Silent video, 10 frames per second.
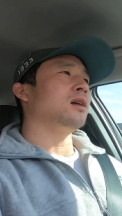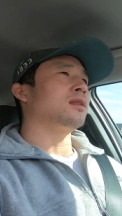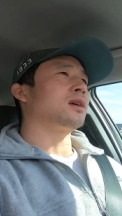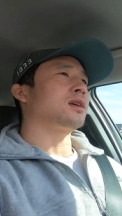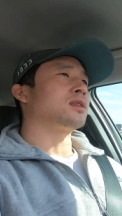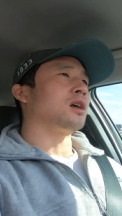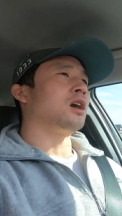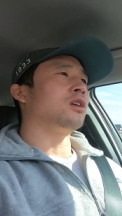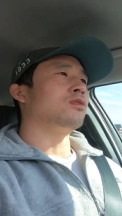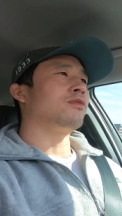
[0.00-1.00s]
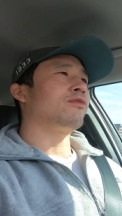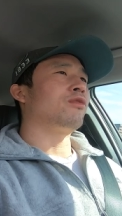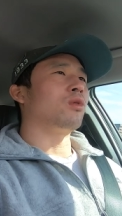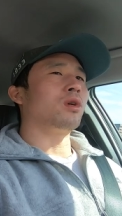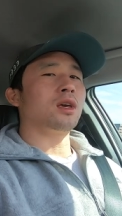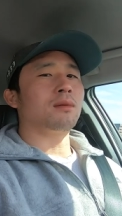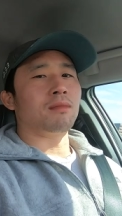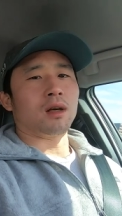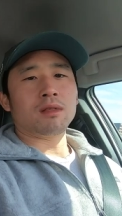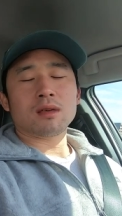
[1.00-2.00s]
I think it's $140 a
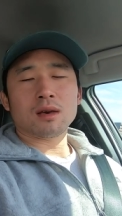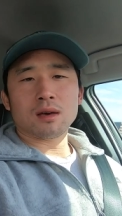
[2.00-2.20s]
month,